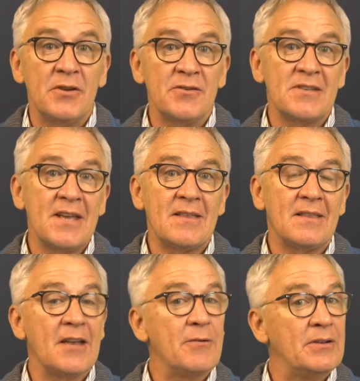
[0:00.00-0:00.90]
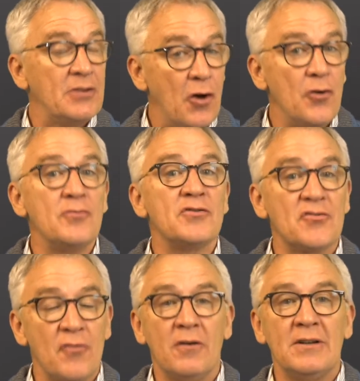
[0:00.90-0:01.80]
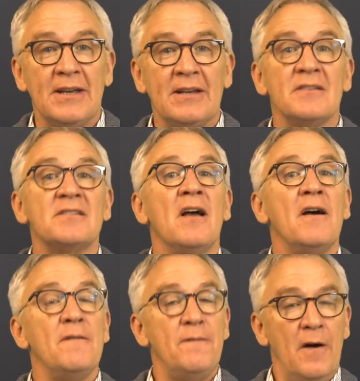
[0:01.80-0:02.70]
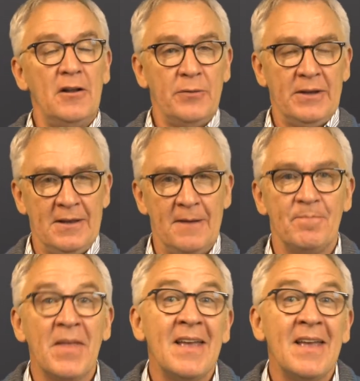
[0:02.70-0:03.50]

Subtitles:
you see that there are no strong leaders following them.